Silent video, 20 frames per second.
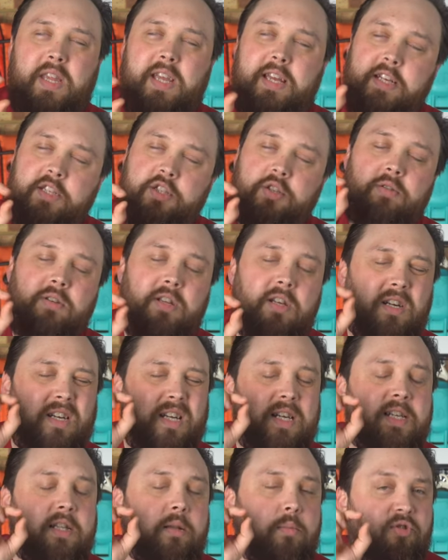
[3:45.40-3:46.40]
it's usually like
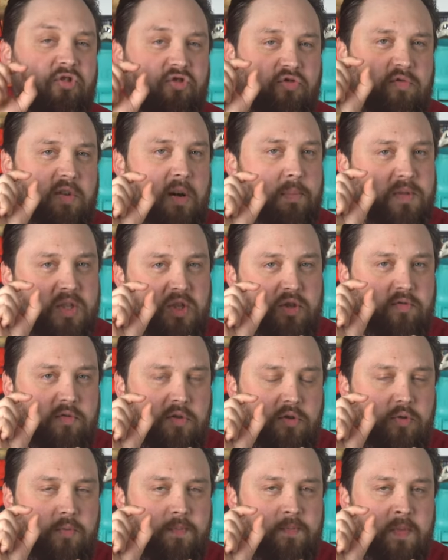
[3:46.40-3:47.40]
a little grub
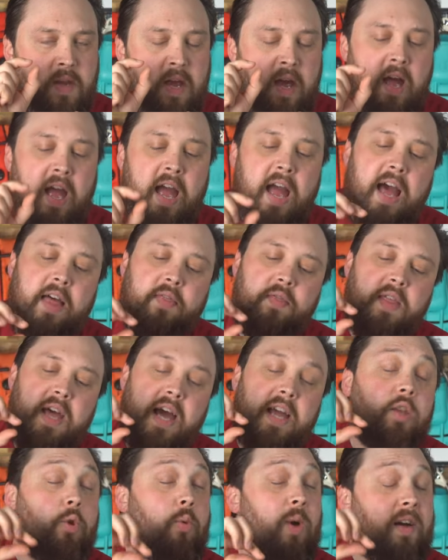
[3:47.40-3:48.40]
screw
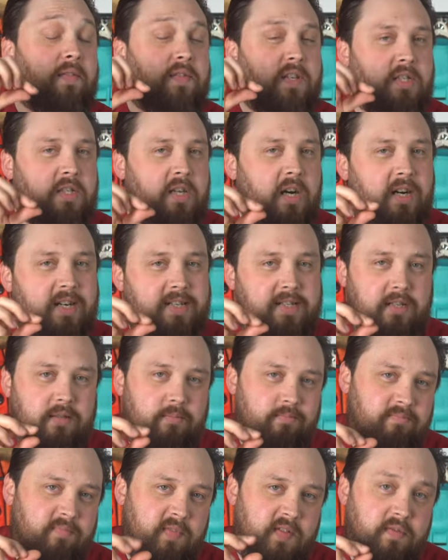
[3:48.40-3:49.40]
that you have to
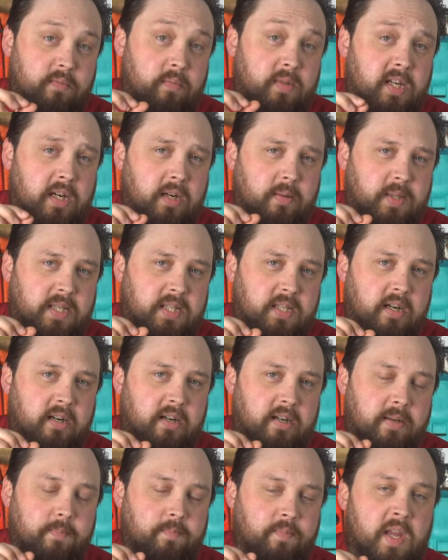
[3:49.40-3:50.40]
tighten from time to
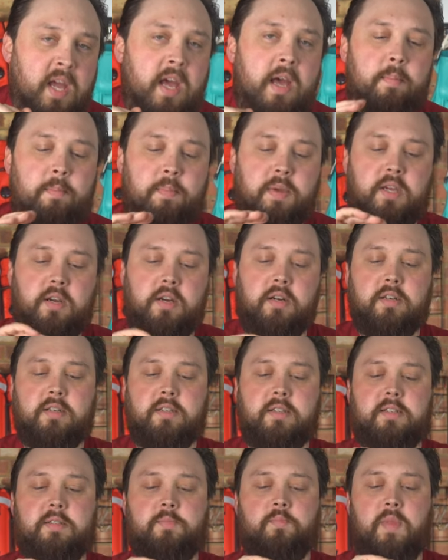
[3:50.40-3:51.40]
time,
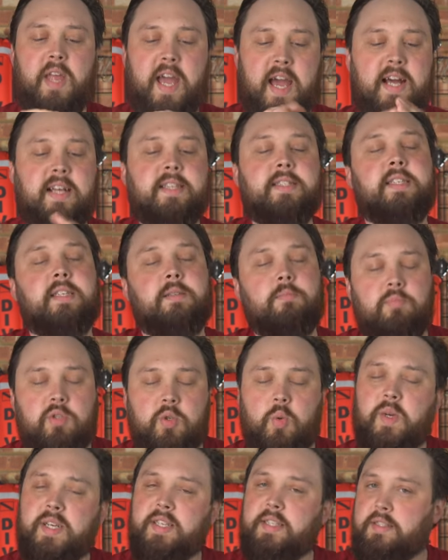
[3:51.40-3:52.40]
because as it
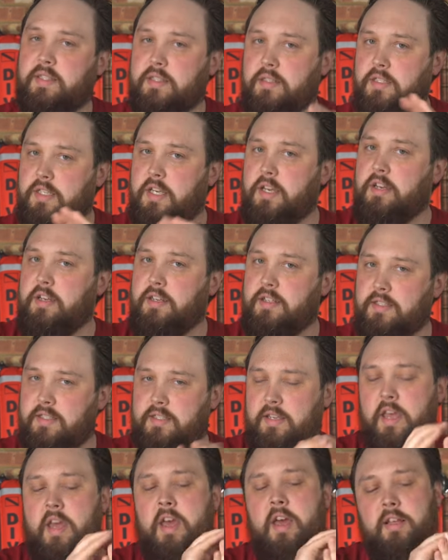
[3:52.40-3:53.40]
twists and
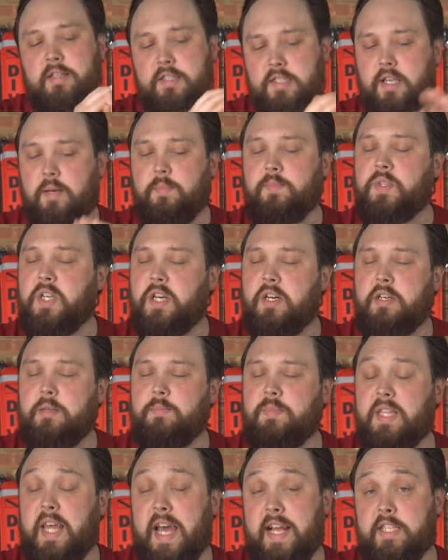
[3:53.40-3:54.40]
turns,
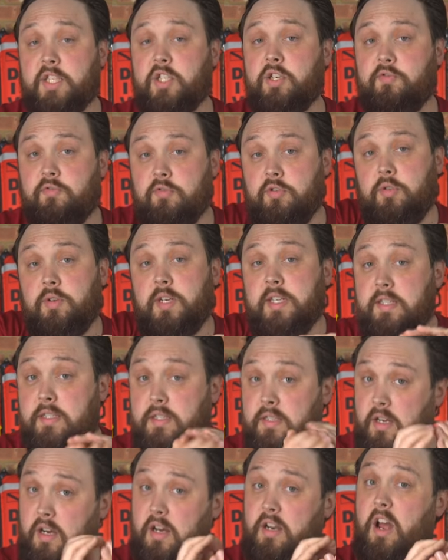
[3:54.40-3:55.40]
sometimes that screw can
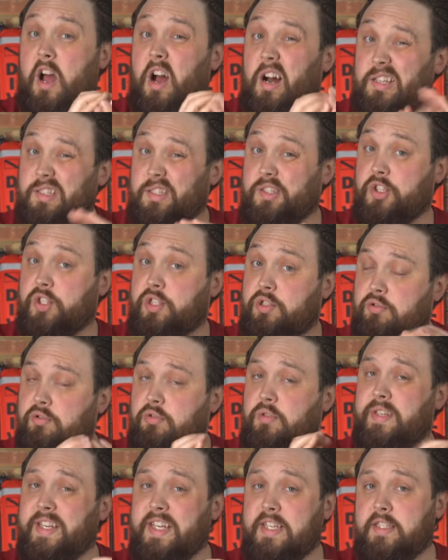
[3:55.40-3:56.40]
start
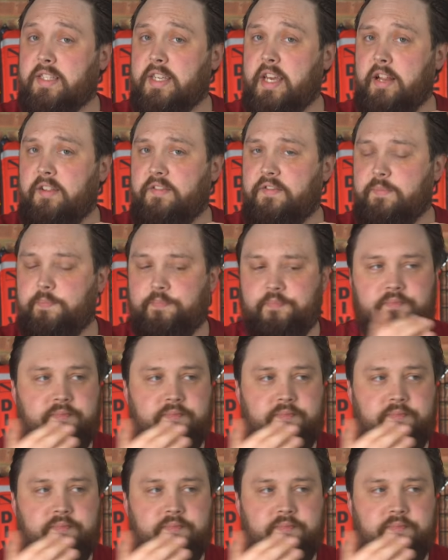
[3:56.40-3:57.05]
unscrewing itself.